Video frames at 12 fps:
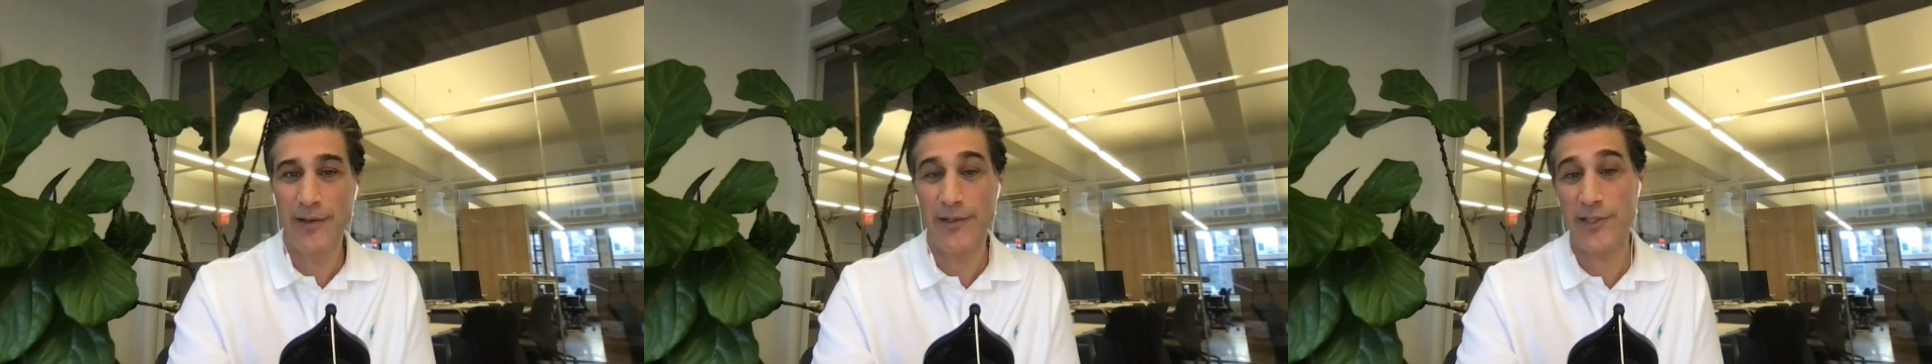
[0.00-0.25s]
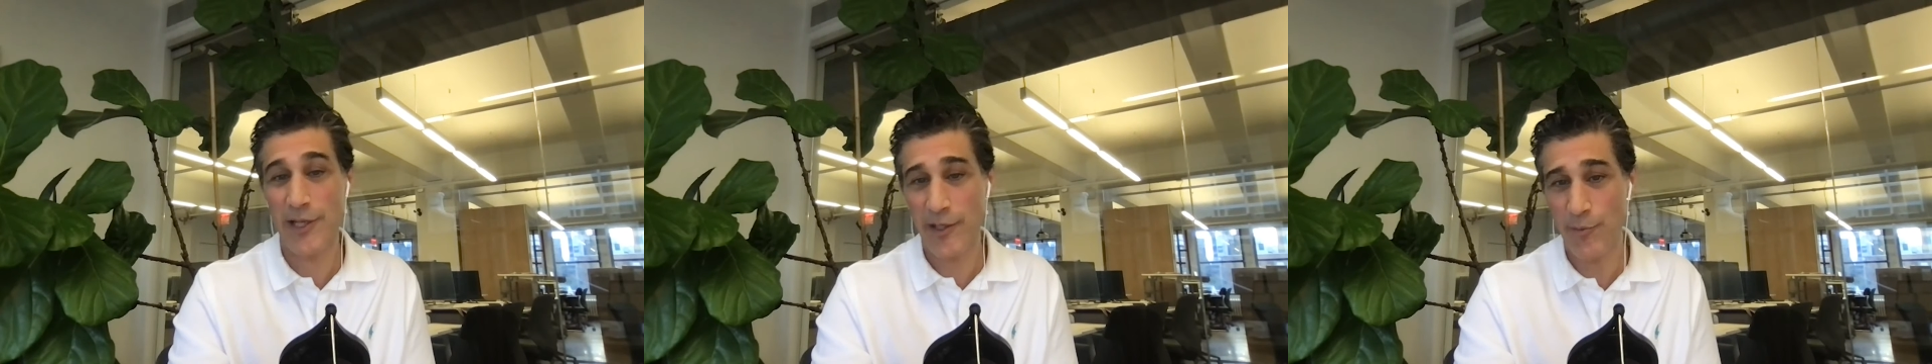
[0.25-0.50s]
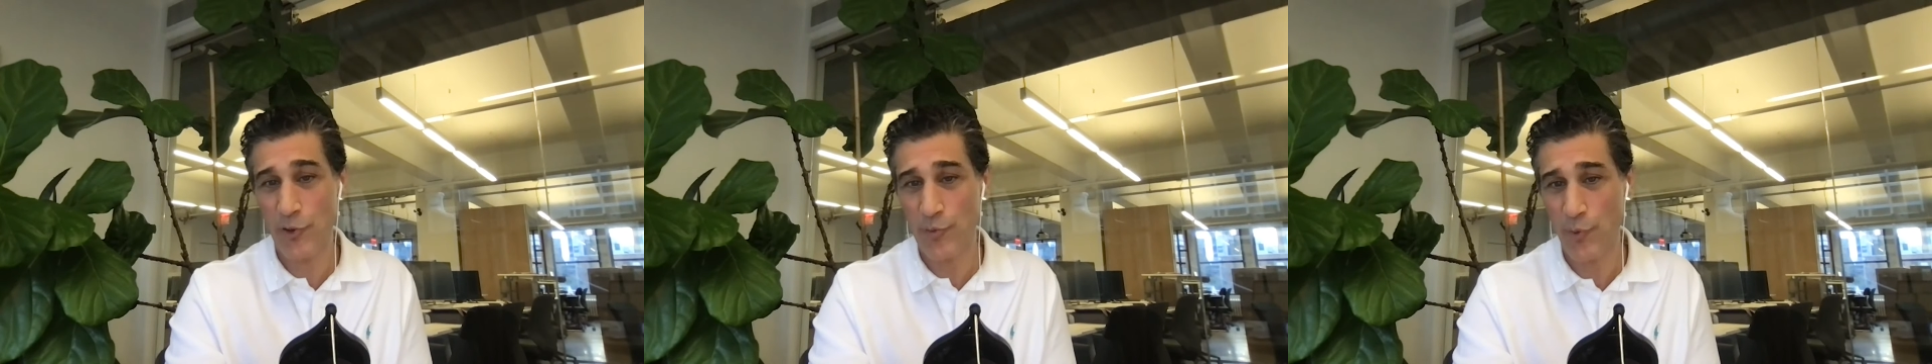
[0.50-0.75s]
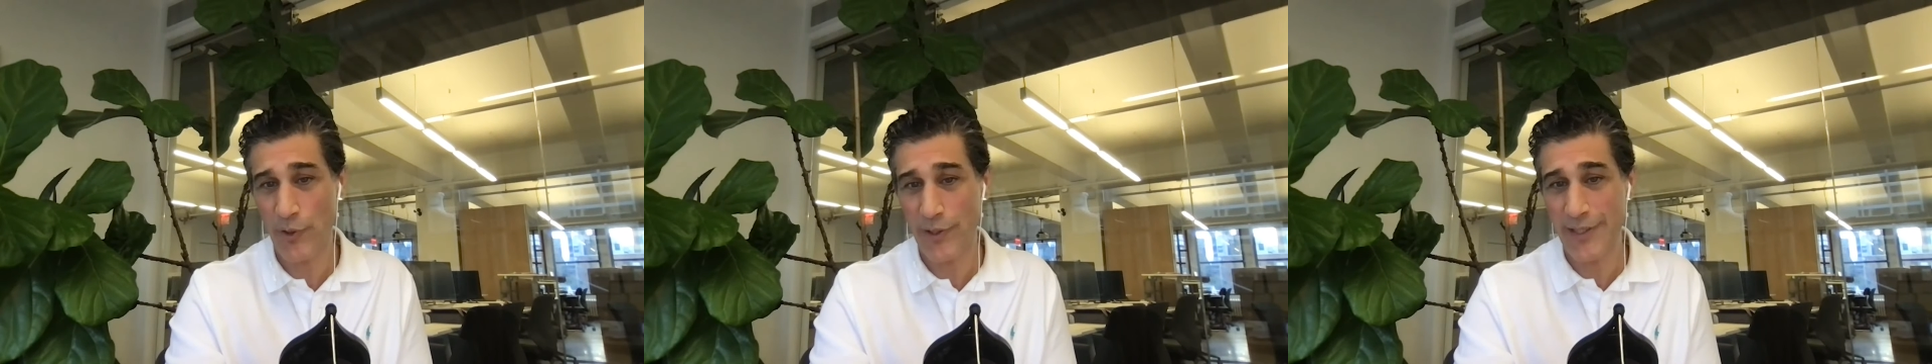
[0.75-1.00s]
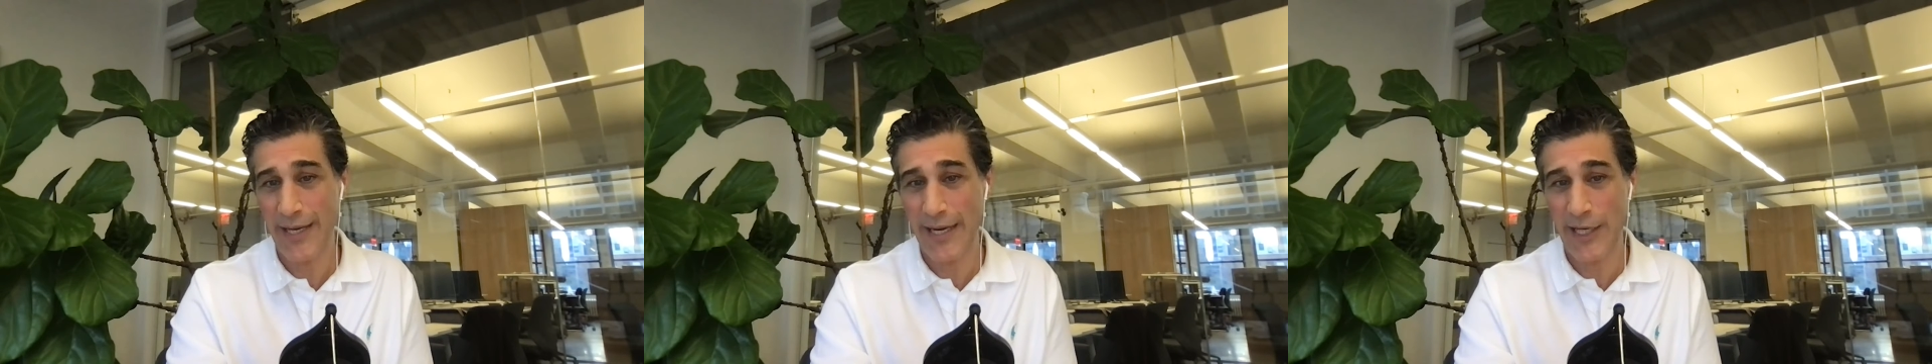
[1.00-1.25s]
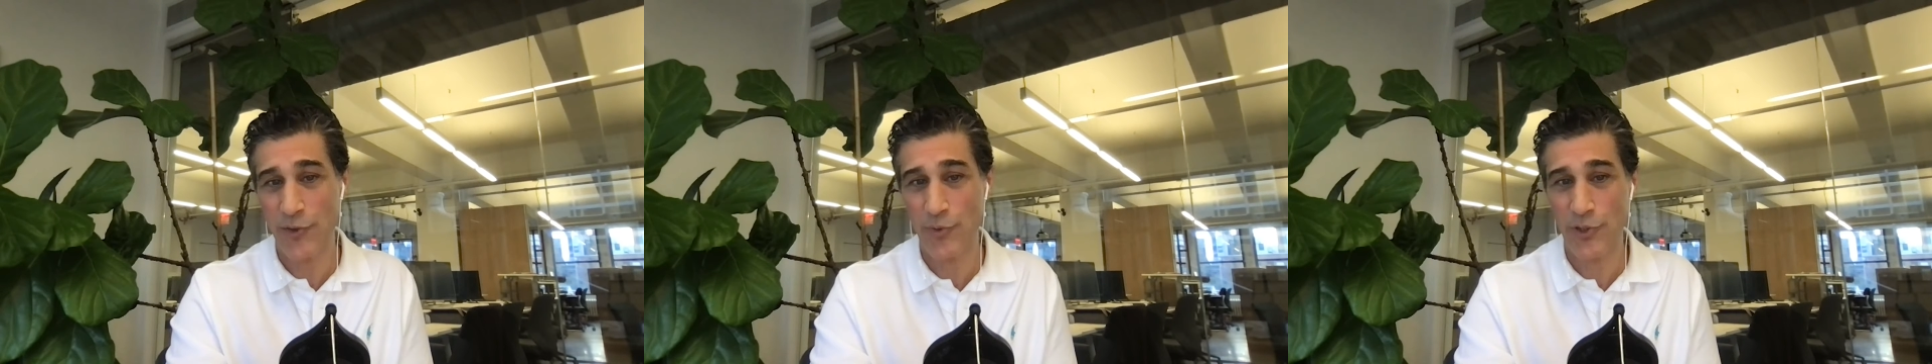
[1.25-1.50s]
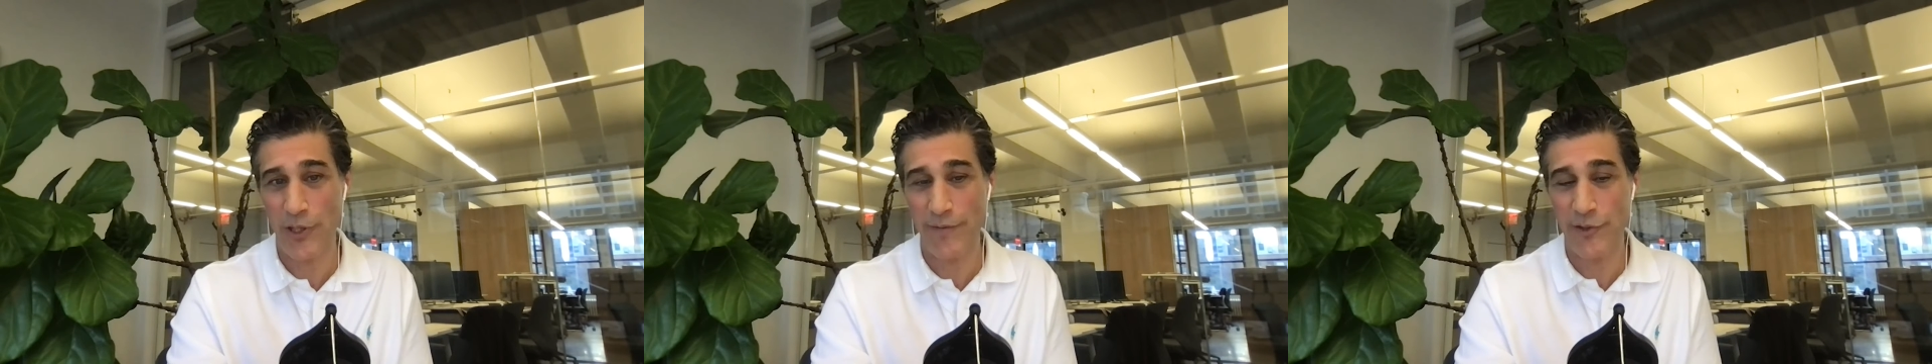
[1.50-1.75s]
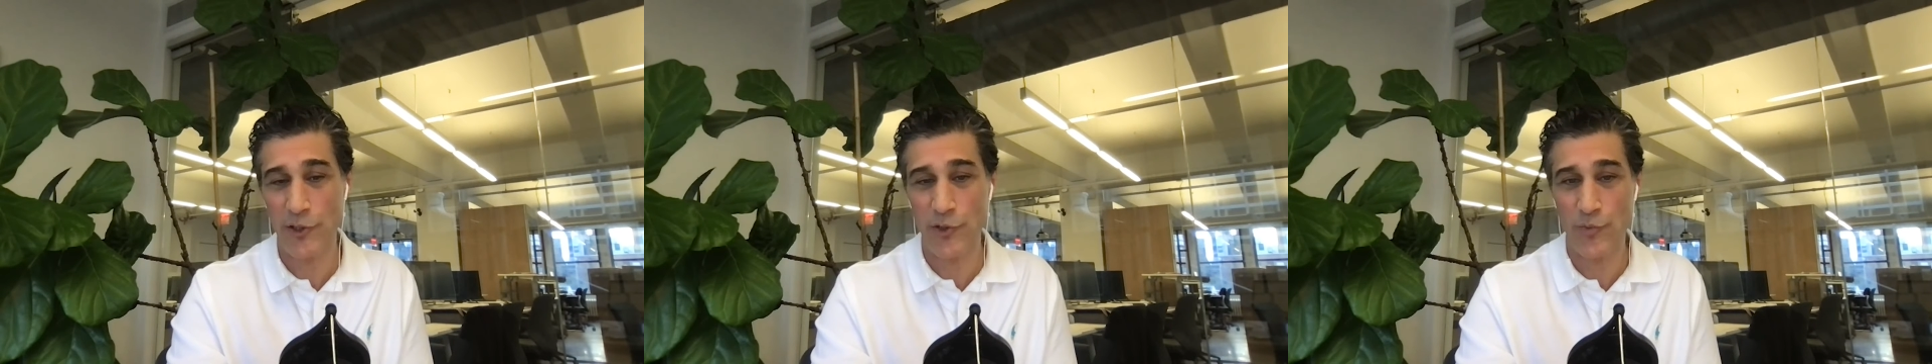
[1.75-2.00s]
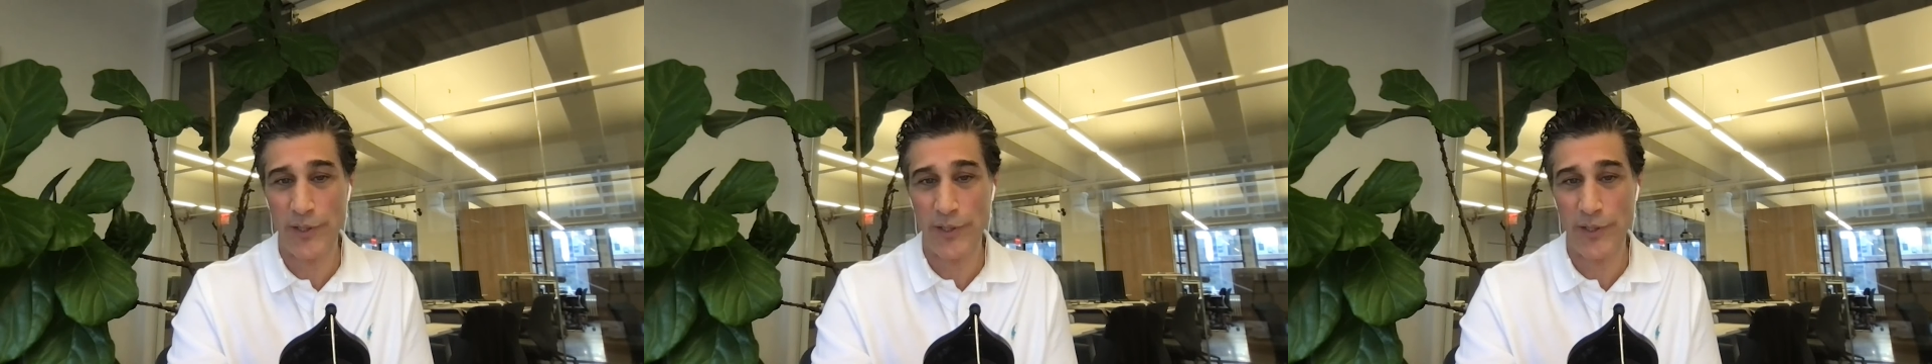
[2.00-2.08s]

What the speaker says: The second most important, cash, which obviously is